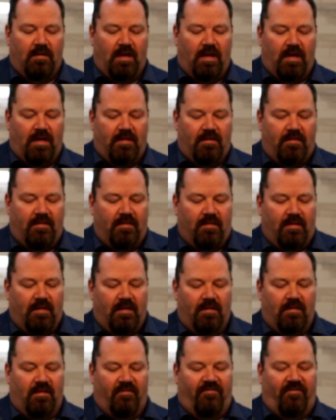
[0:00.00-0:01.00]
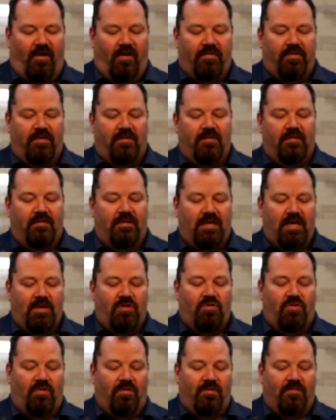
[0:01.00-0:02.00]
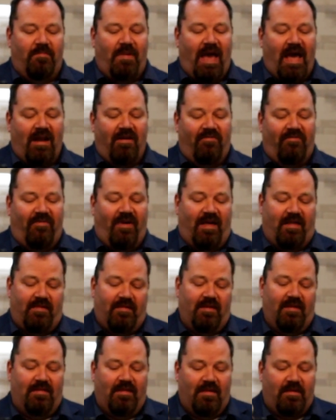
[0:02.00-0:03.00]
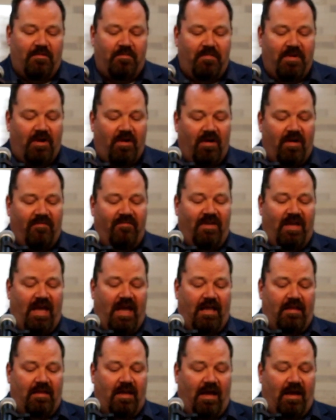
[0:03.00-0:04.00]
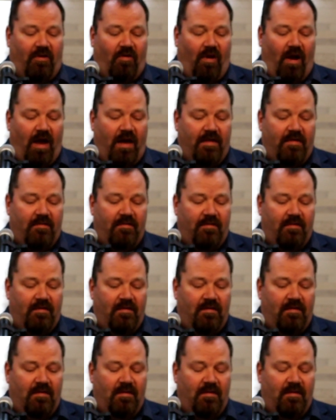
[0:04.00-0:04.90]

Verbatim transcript: It's the, the false teachers manifested the spirit of the Antichrist.